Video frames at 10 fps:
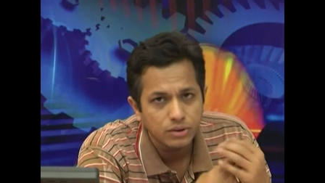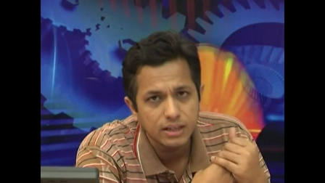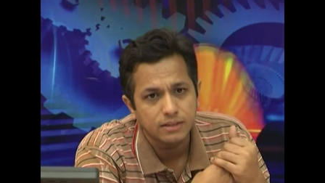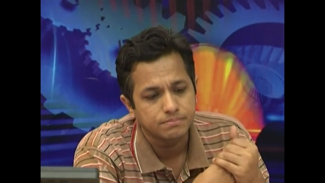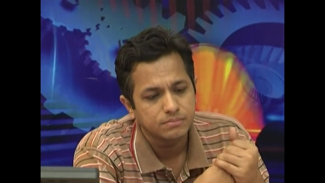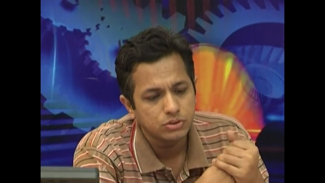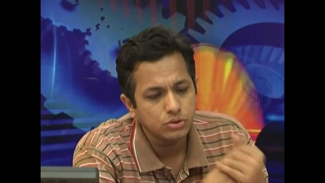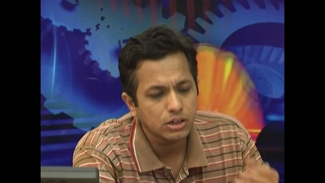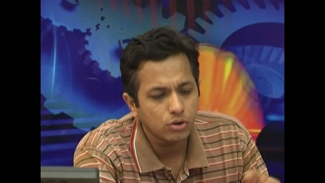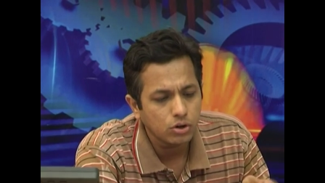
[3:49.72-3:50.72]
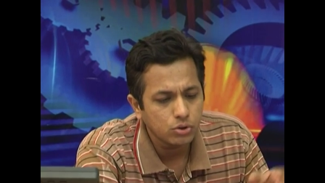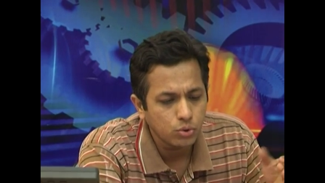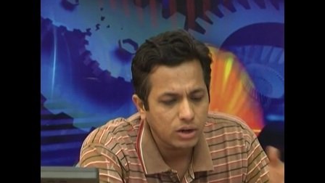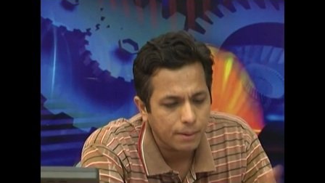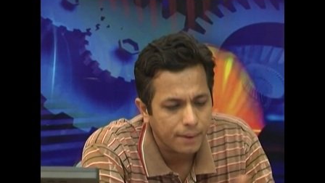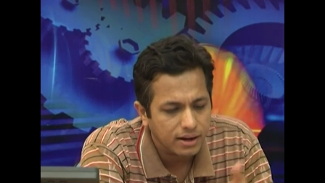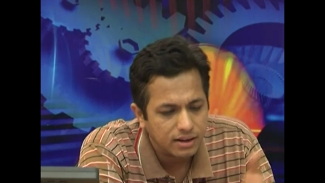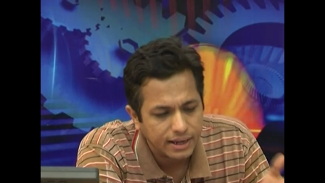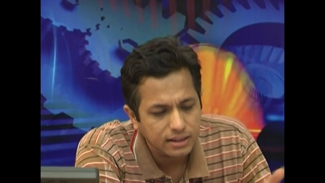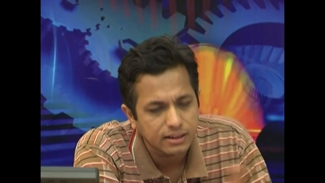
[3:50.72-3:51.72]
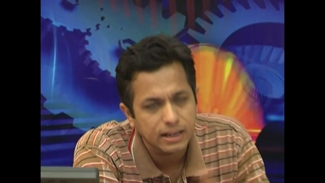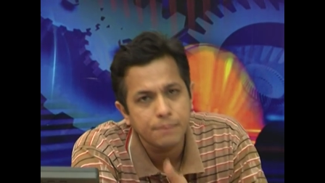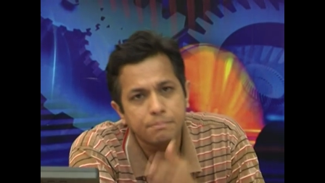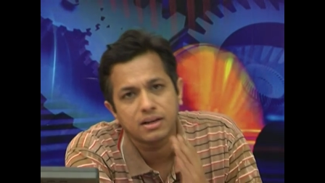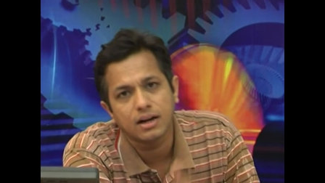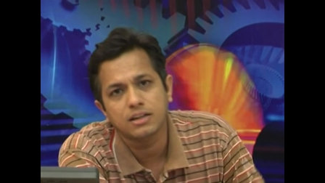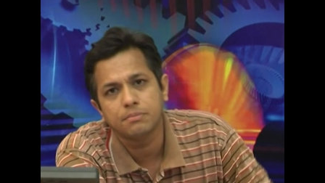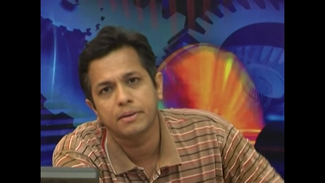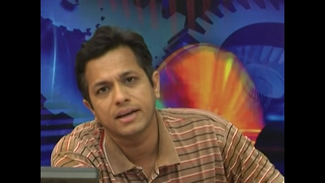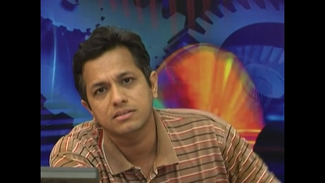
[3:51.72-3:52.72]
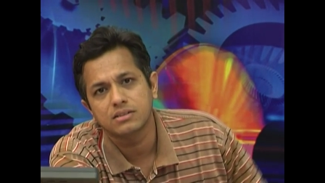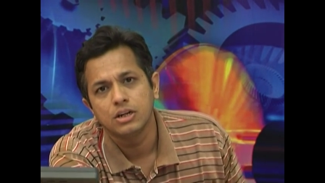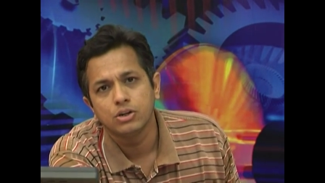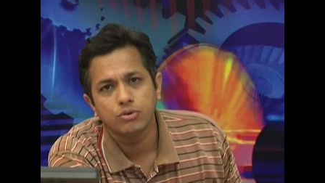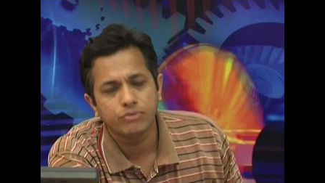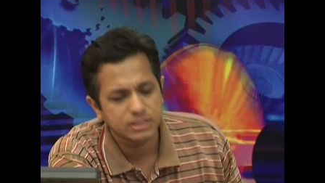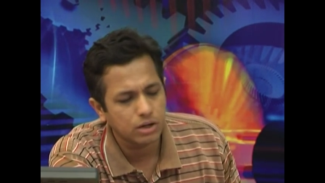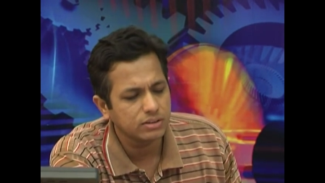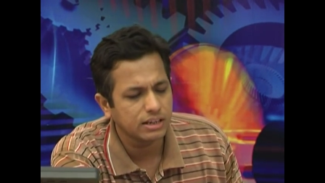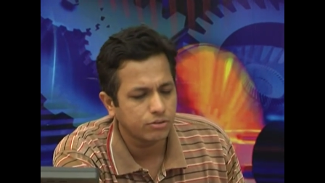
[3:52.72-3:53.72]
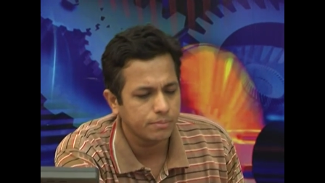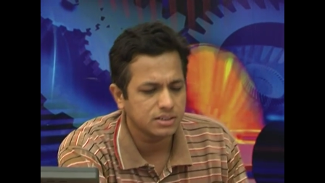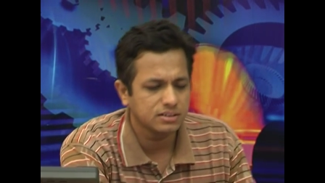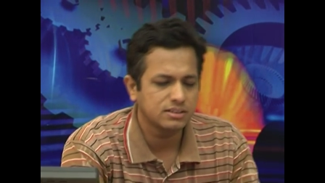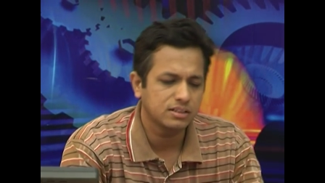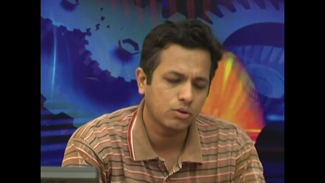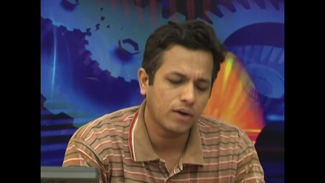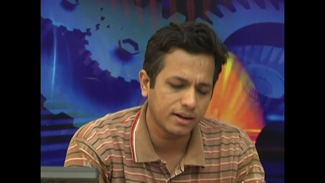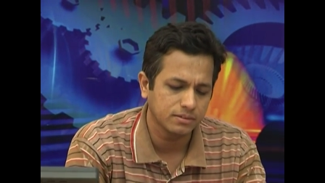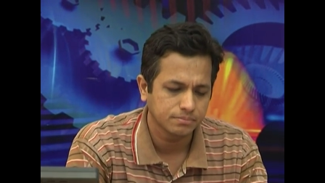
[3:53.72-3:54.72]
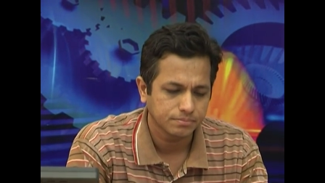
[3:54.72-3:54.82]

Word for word: only you cannot do command line grep cut paste to fish out the information that is required.